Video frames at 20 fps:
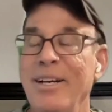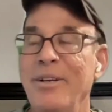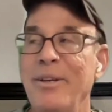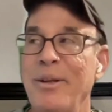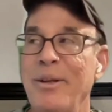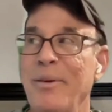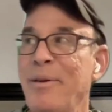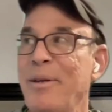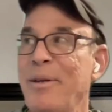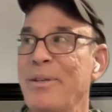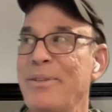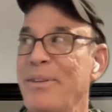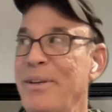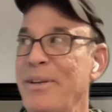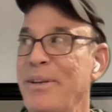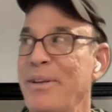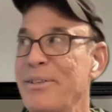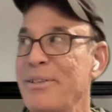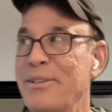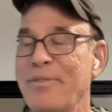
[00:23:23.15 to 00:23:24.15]

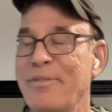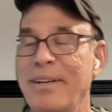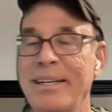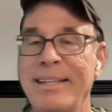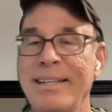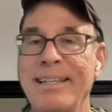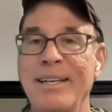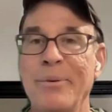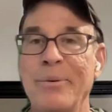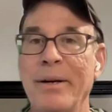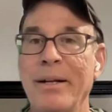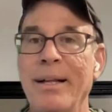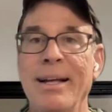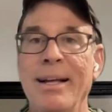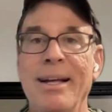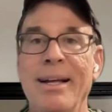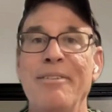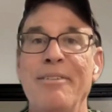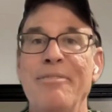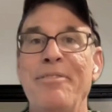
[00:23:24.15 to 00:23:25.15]
Because here's a funny thing,
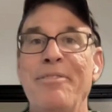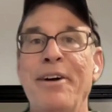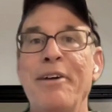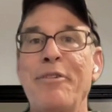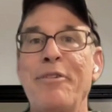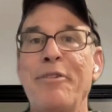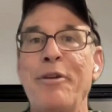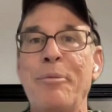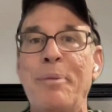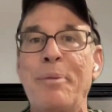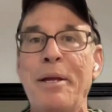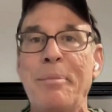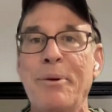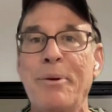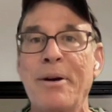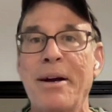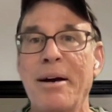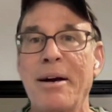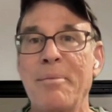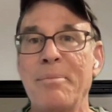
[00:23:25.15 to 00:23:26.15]
Will. Very few
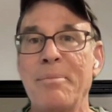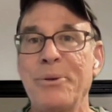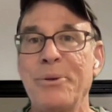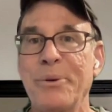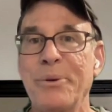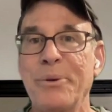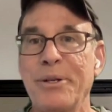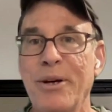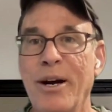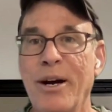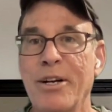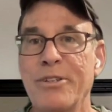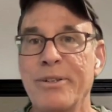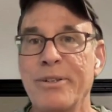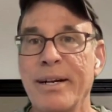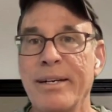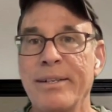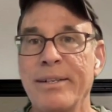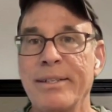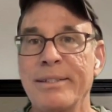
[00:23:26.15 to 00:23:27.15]
people come to a dog
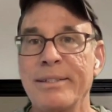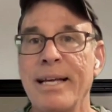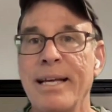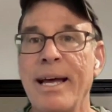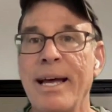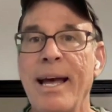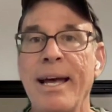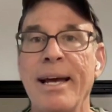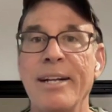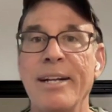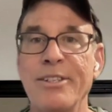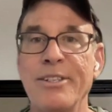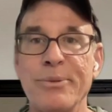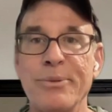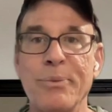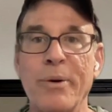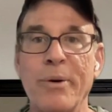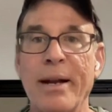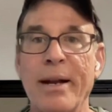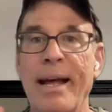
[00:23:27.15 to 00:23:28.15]
trainer and say, hey, I
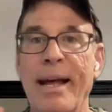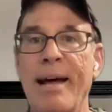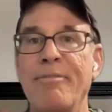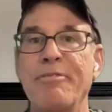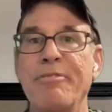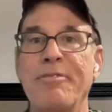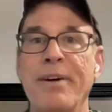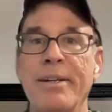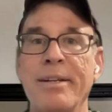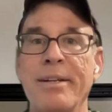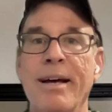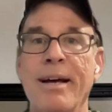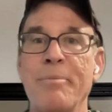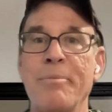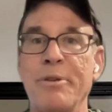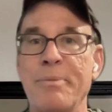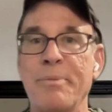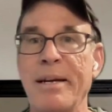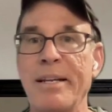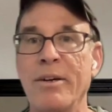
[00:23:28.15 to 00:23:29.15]
just want to have a fun
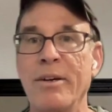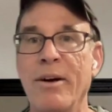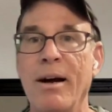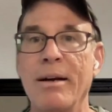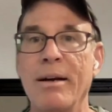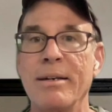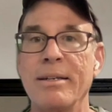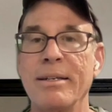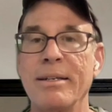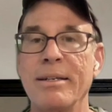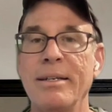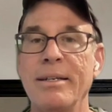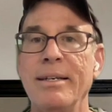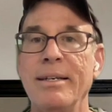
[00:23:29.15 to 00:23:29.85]
time with my dog.